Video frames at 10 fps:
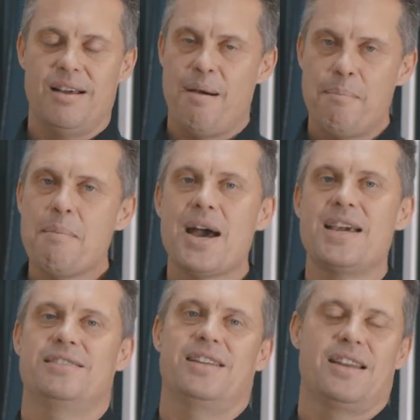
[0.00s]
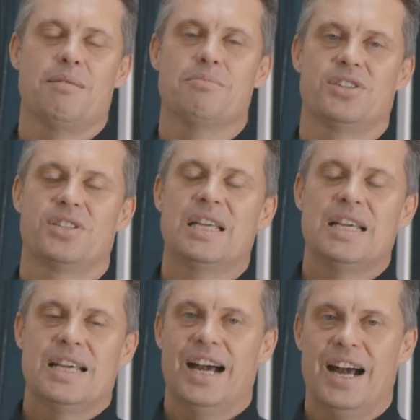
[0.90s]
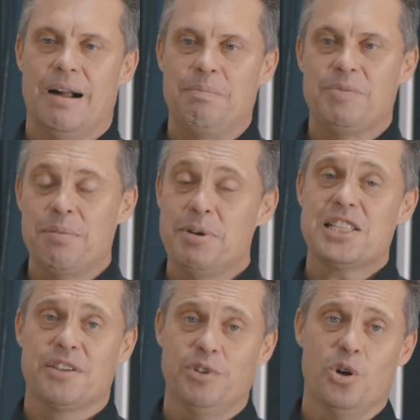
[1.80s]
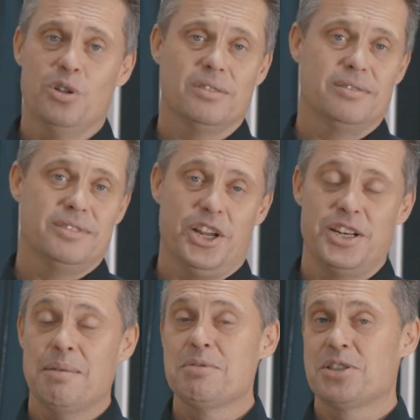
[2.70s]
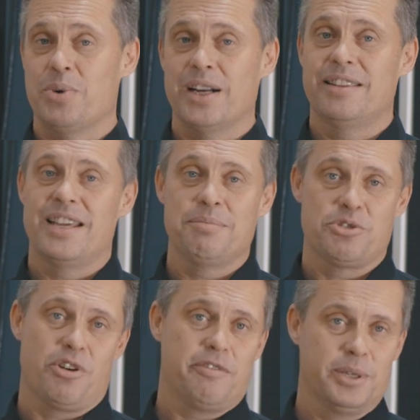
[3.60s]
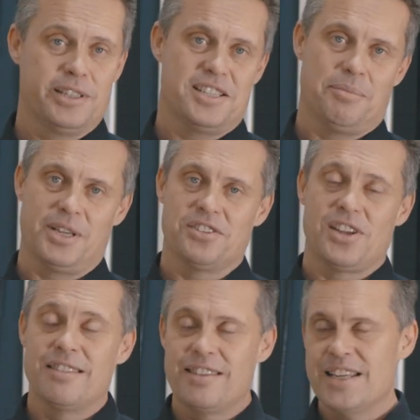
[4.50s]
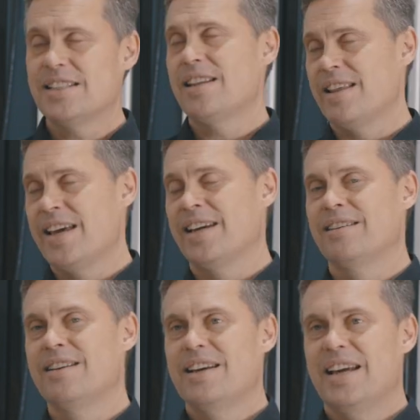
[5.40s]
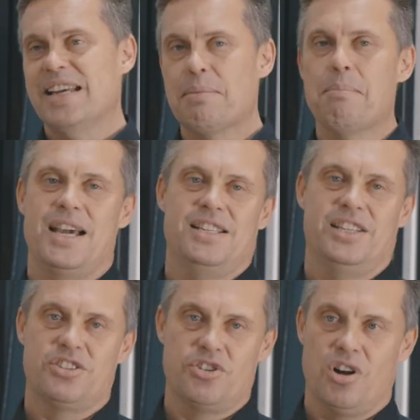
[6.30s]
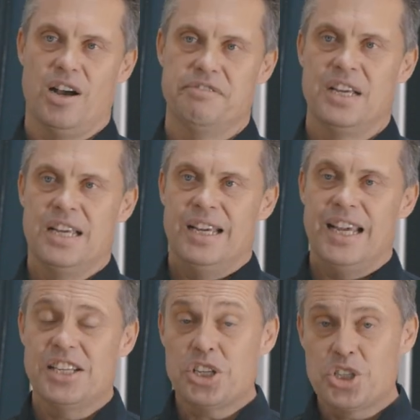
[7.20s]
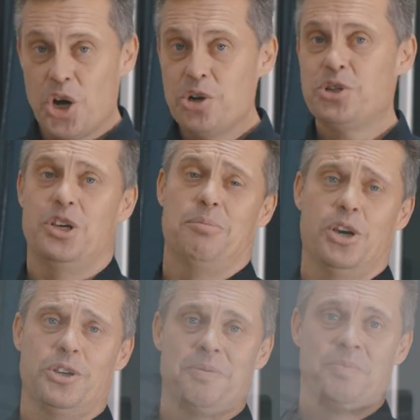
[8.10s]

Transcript: Amazing numbers. And best of all, you know, numbers are one thing, but drivability is something else. And this thing is amazing to drive. It's a tow turbo.